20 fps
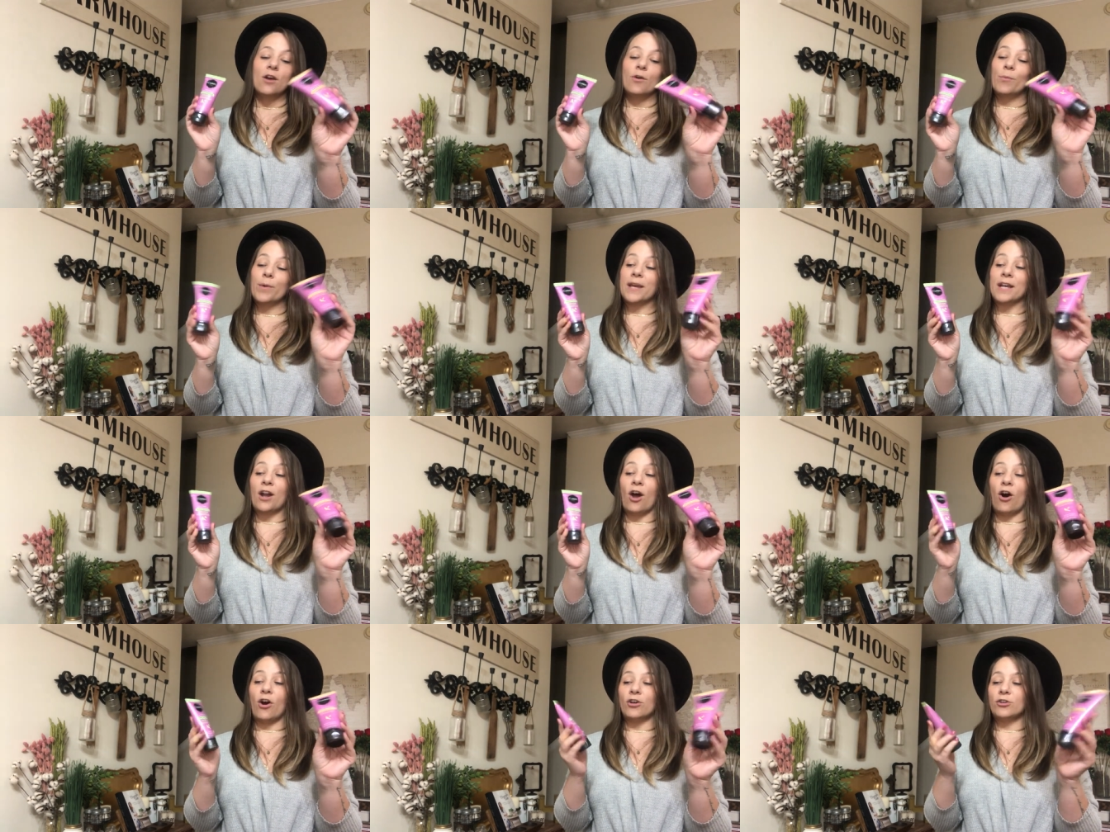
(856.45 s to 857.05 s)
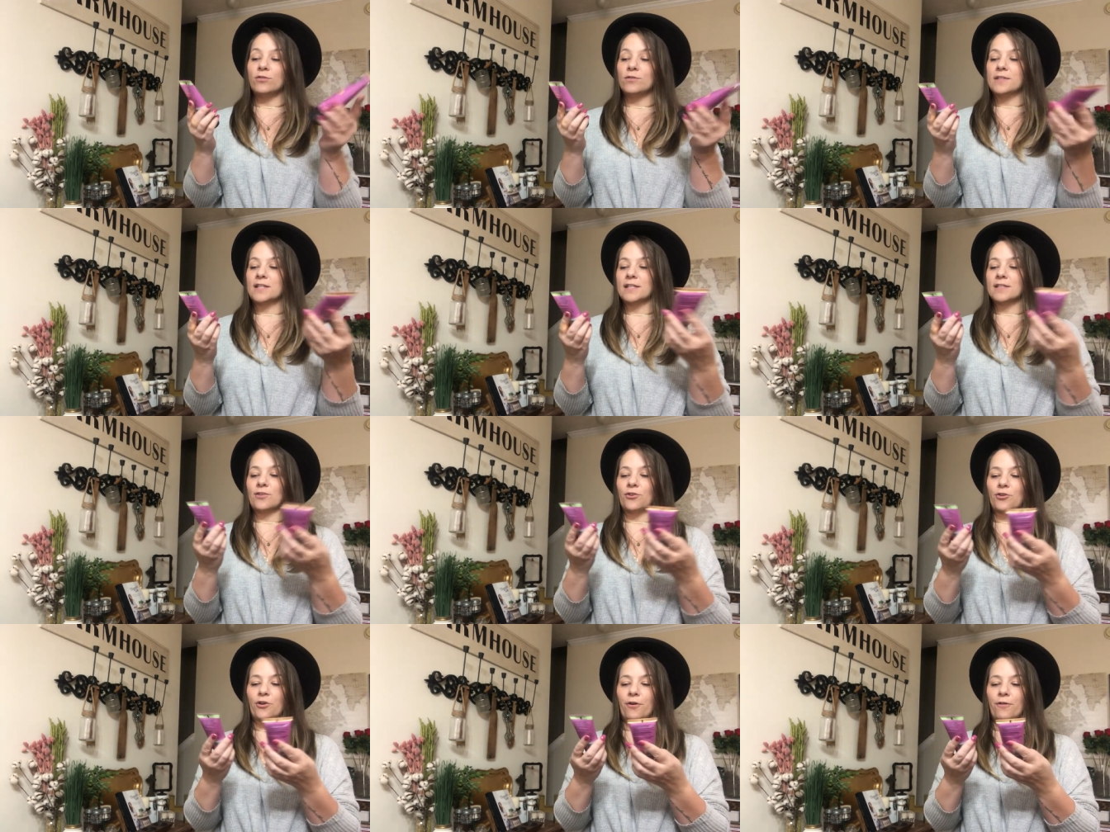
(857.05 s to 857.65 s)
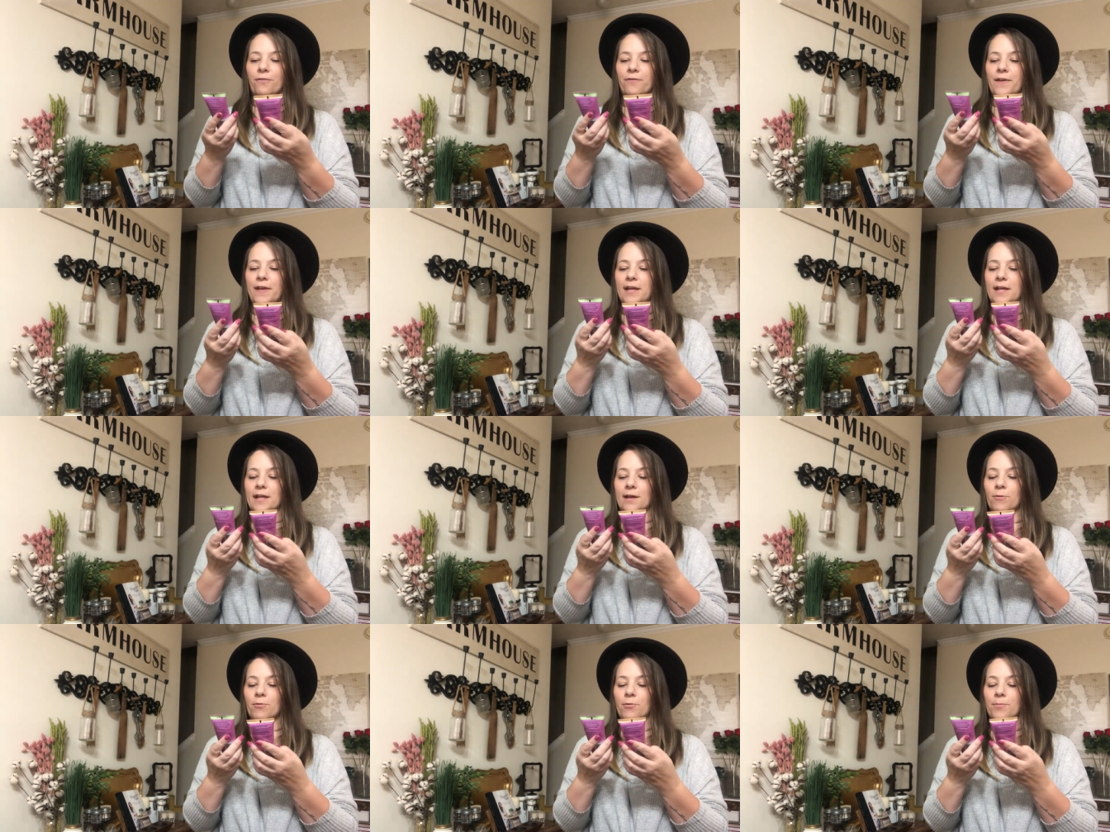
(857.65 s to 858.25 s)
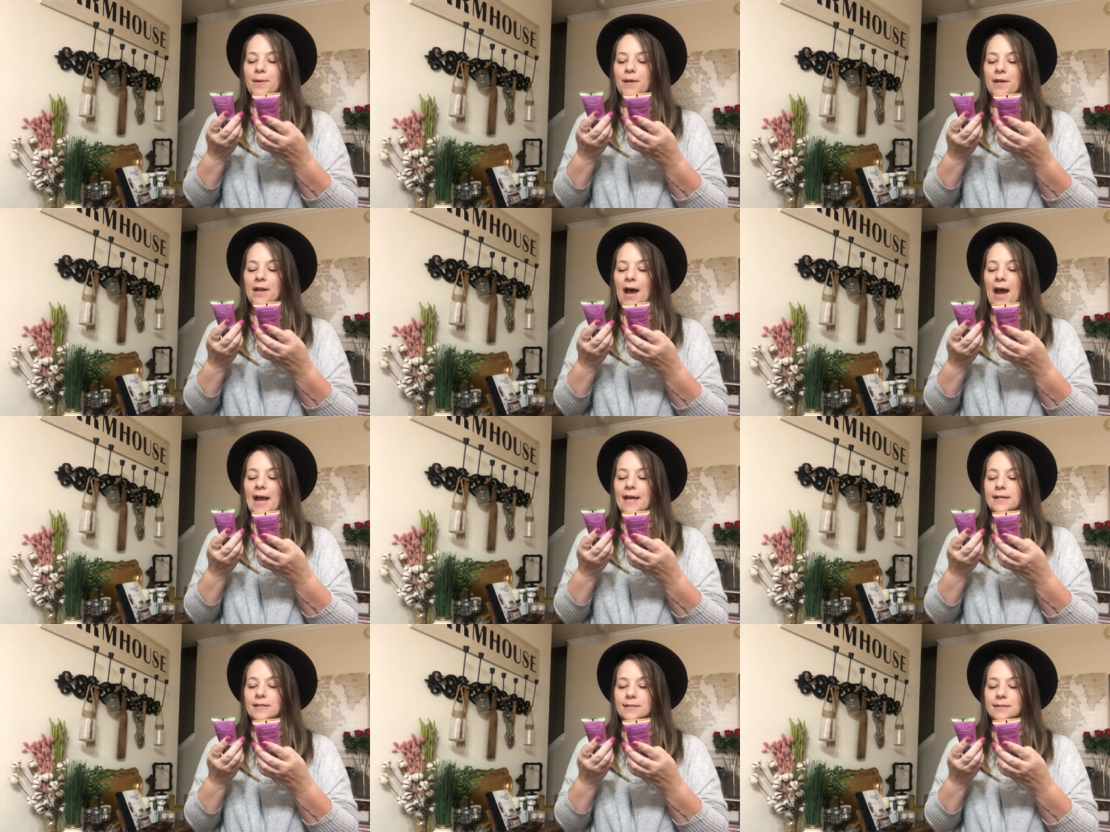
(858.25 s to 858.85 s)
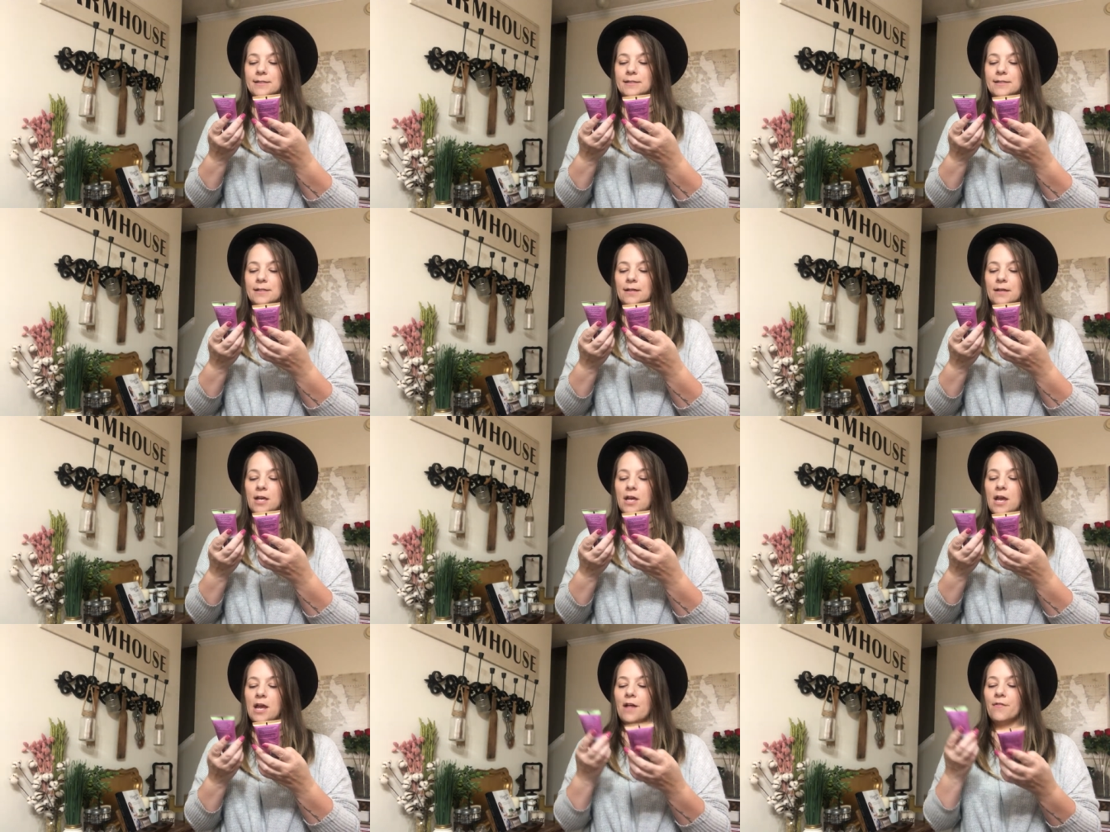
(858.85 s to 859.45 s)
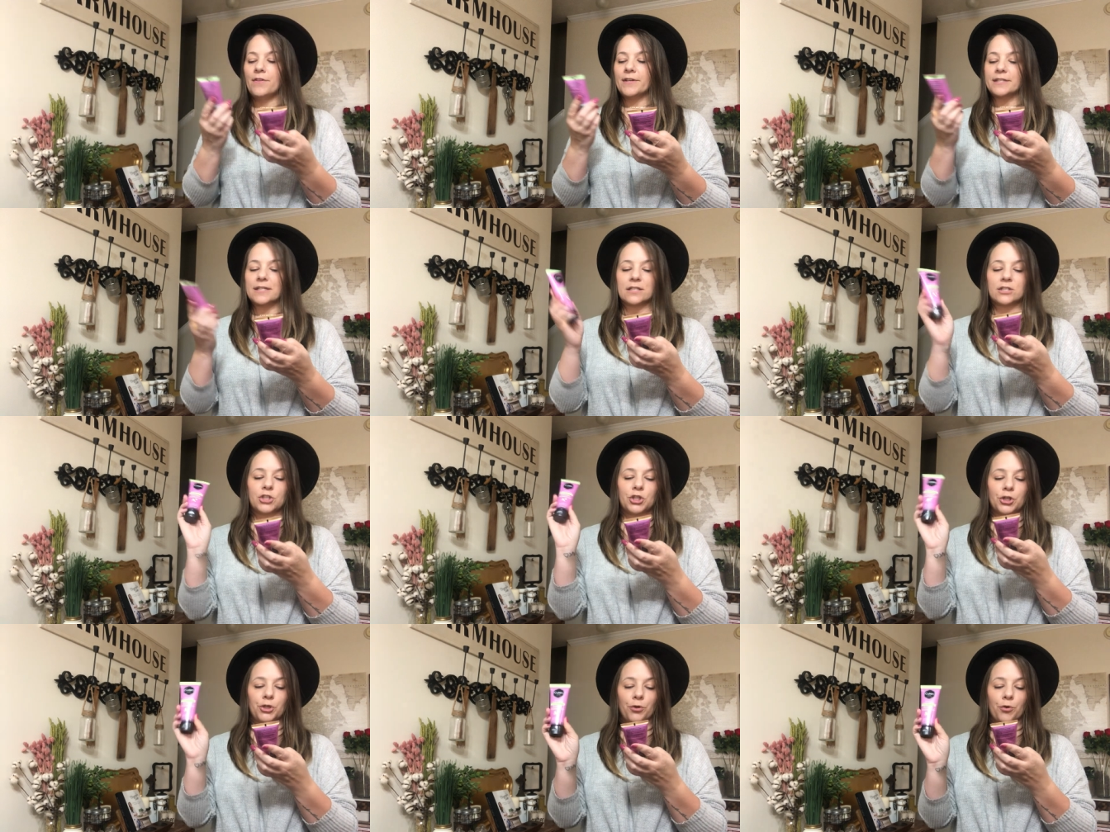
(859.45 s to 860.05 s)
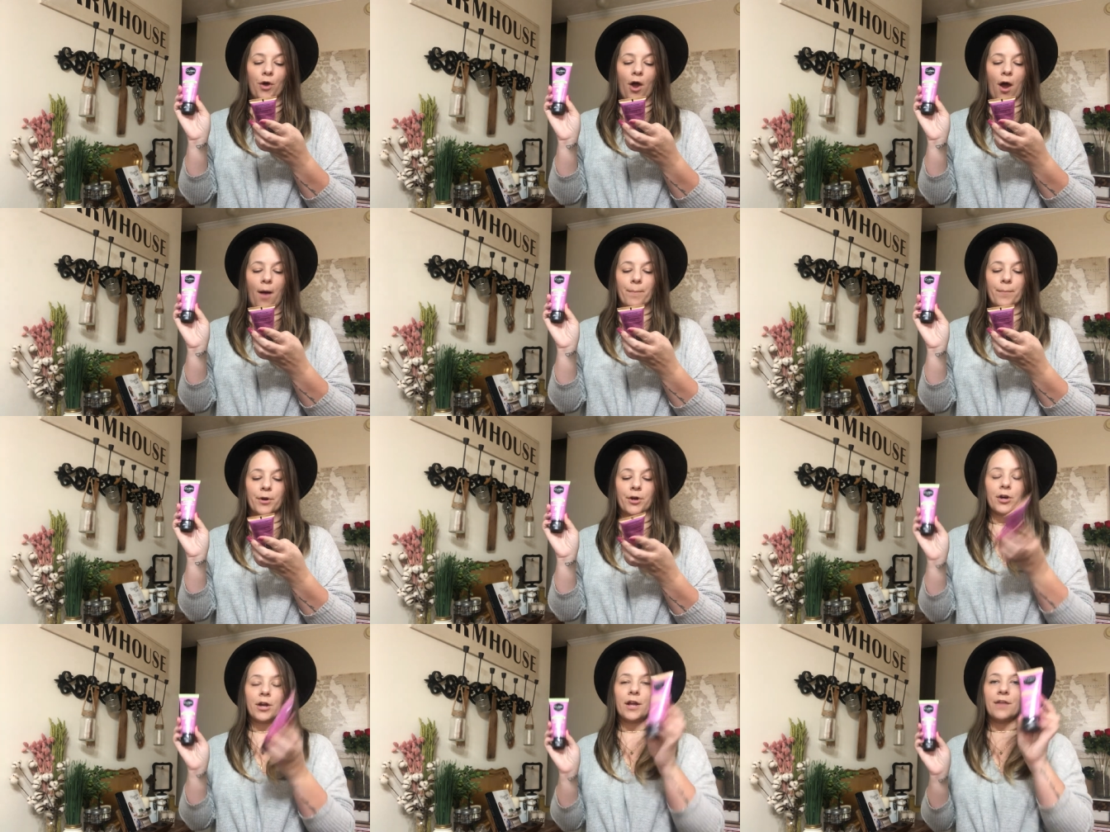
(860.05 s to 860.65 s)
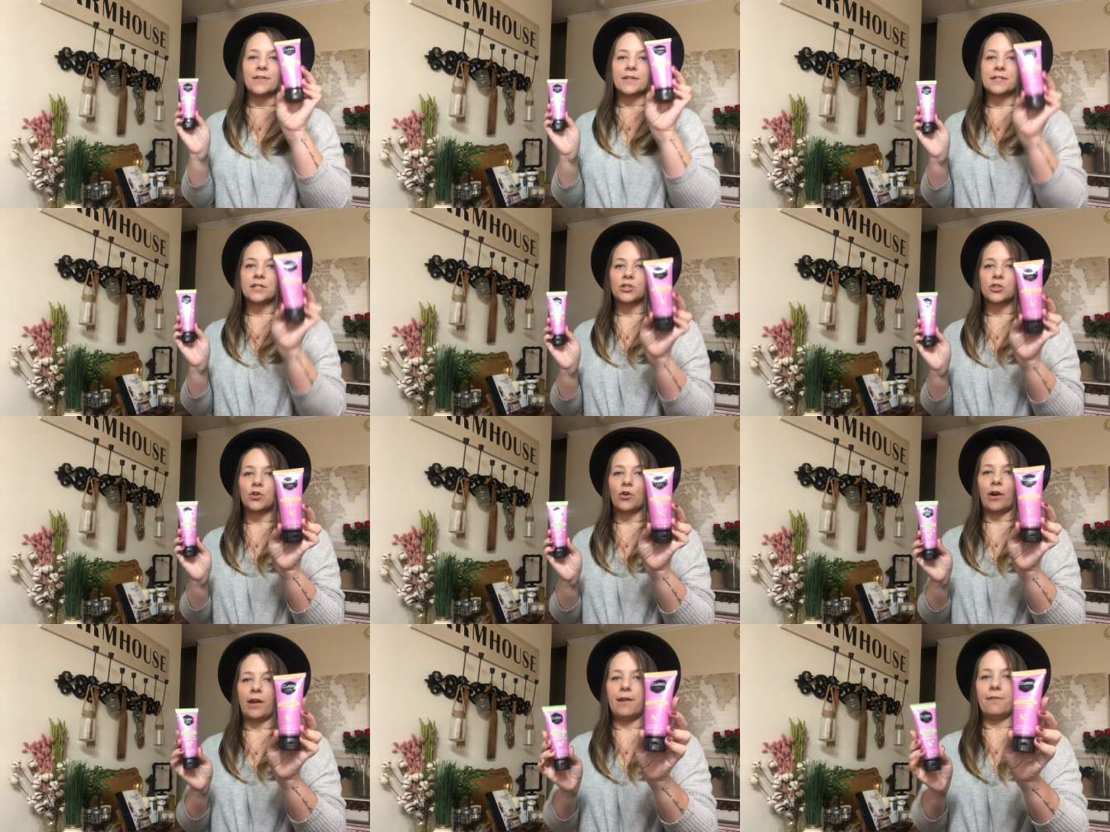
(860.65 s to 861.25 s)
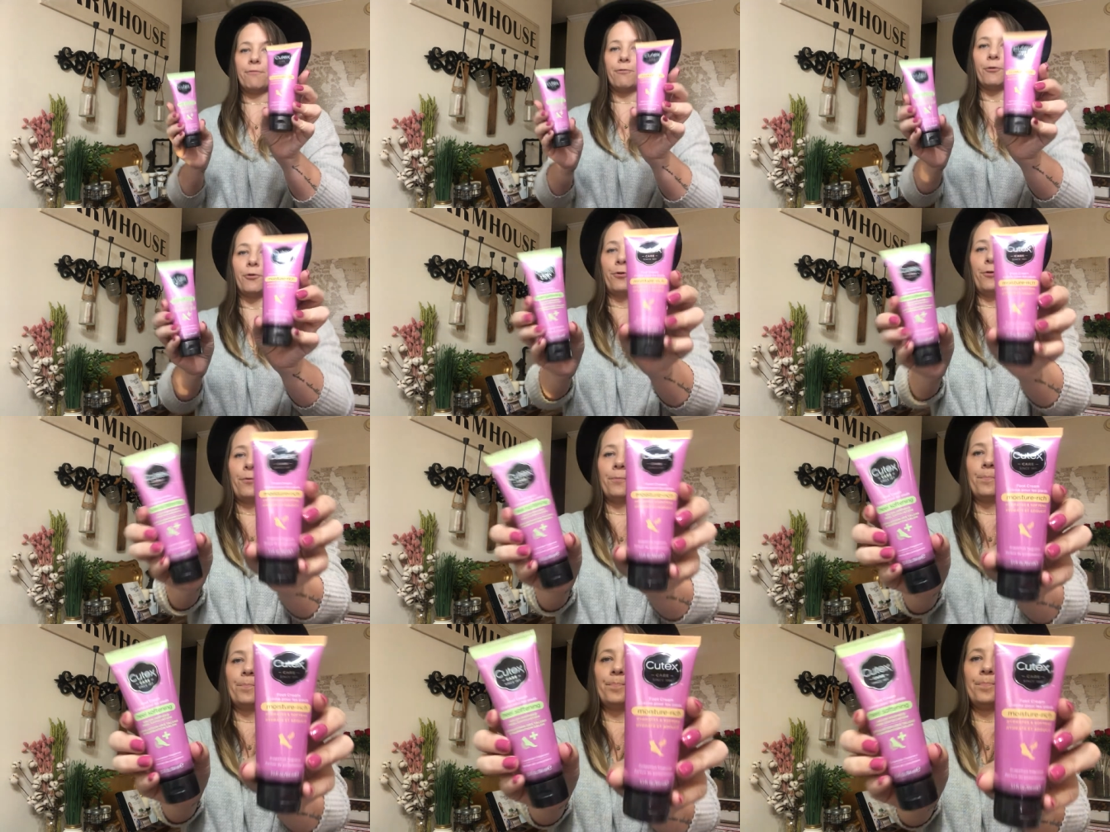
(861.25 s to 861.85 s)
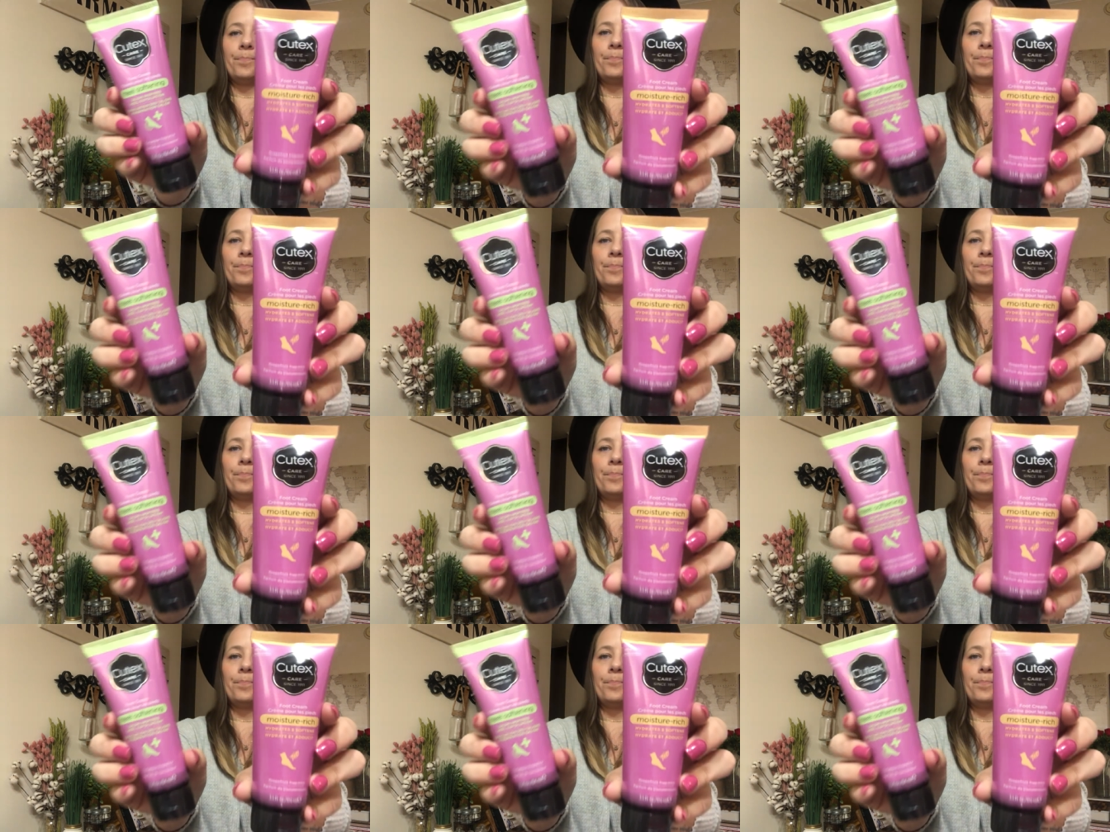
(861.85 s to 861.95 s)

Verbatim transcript: We can all use this on our feet. It would be nice. This is cucumber, and this is grapefruit.